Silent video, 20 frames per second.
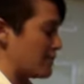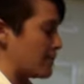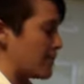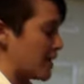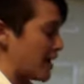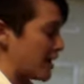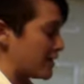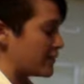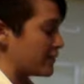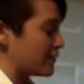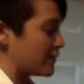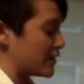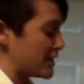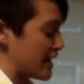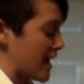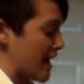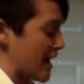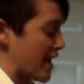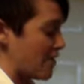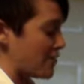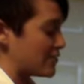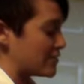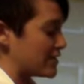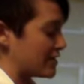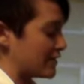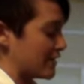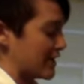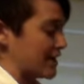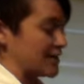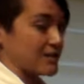But for now,
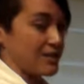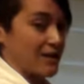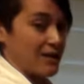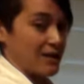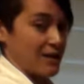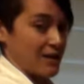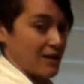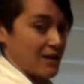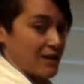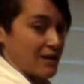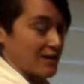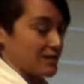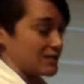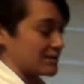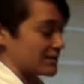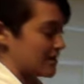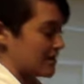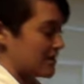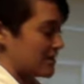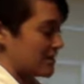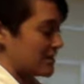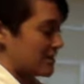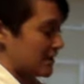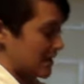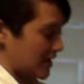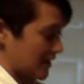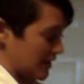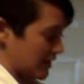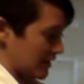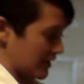the lacing is
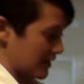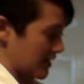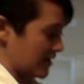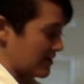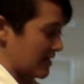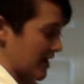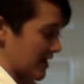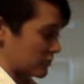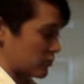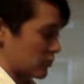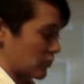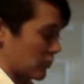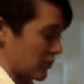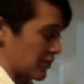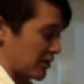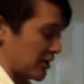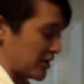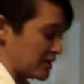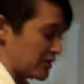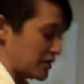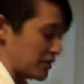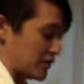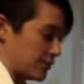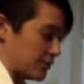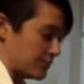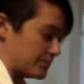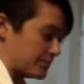hidden, and that's what we're looking to do.